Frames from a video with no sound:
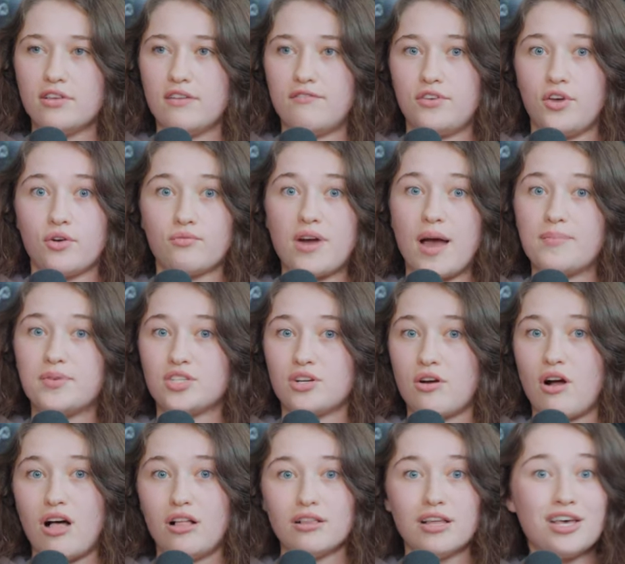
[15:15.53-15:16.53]
If your reps are
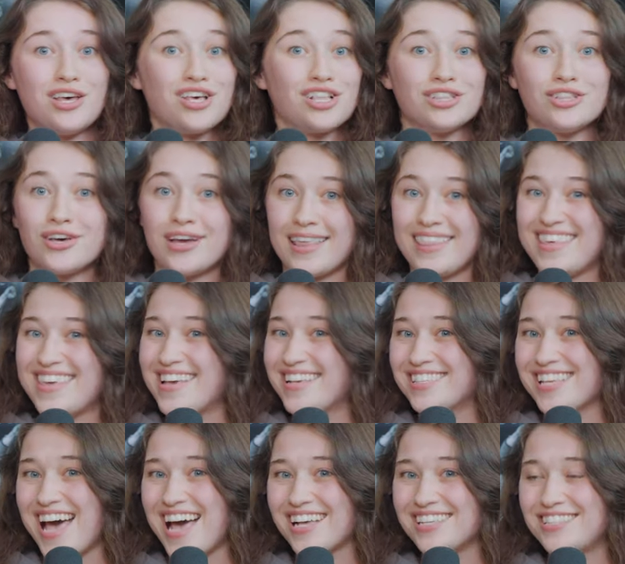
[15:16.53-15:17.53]
all looking the
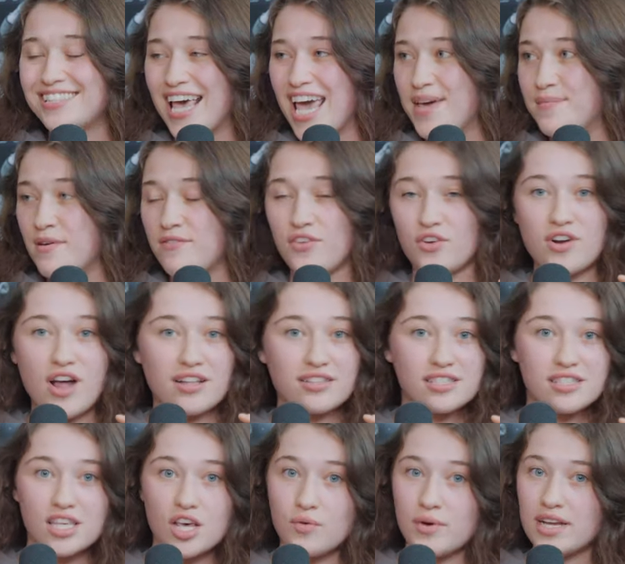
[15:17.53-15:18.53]
exact same, if they're not
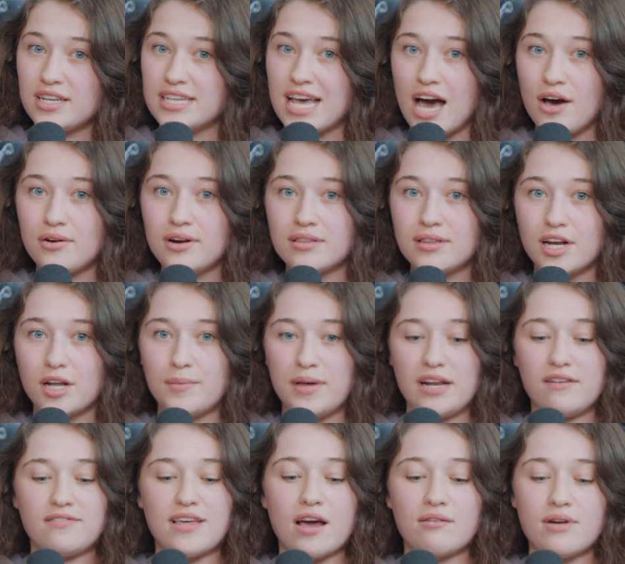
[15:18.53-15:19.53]
slowing down a little bit,
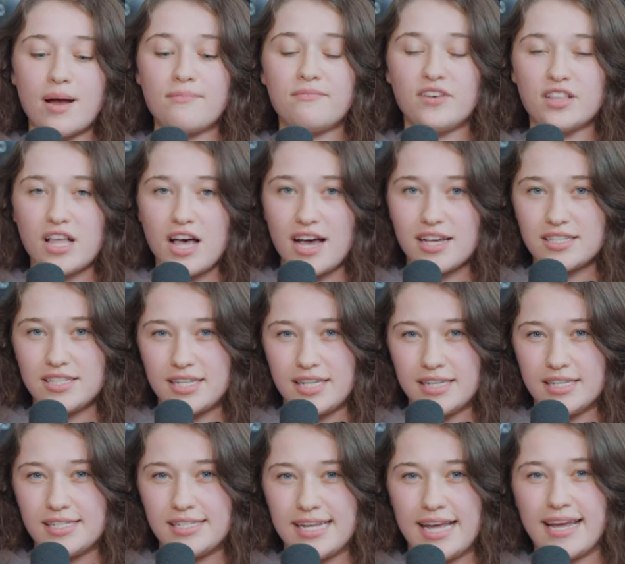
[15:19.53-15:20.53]
if that rep velocity
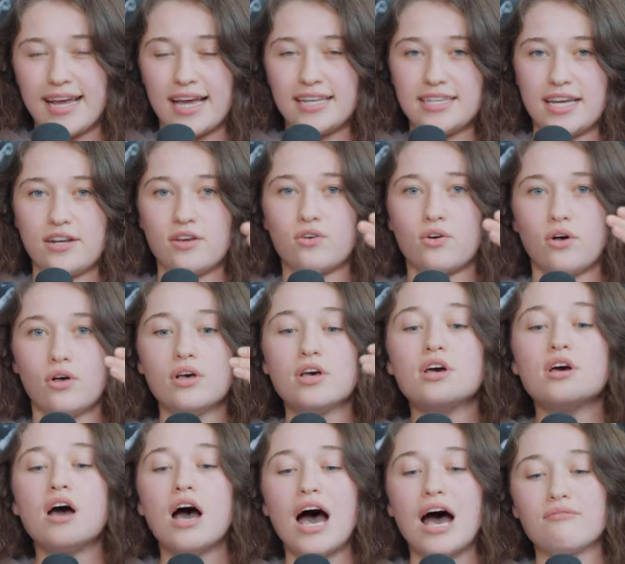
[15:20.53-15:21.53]
is staying identical
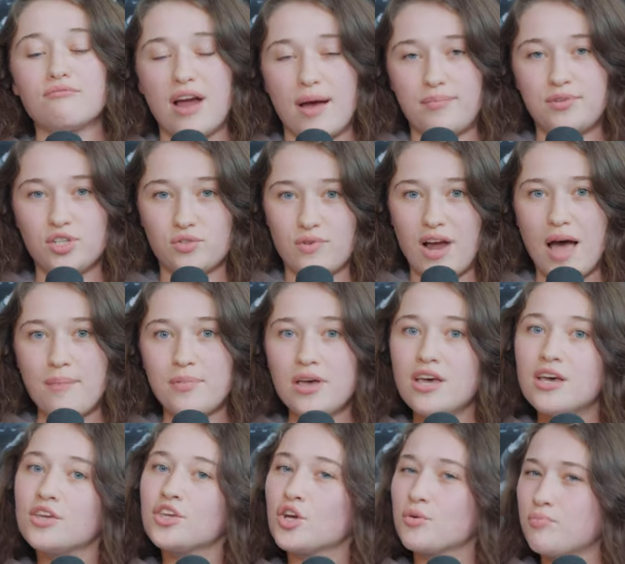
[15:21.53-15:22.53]
rep to rep,
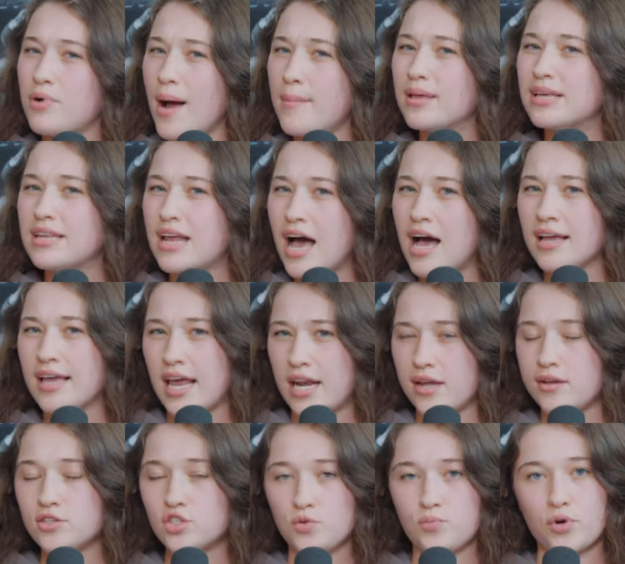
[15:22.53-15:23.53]
you're probably not
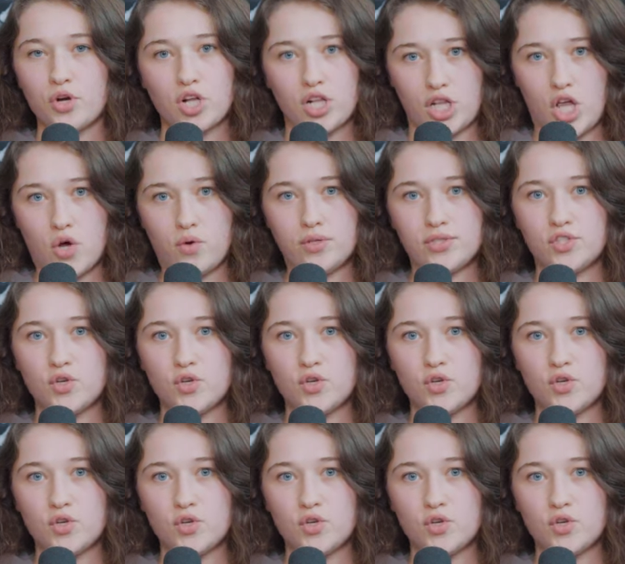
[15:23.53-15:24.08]
getting super close.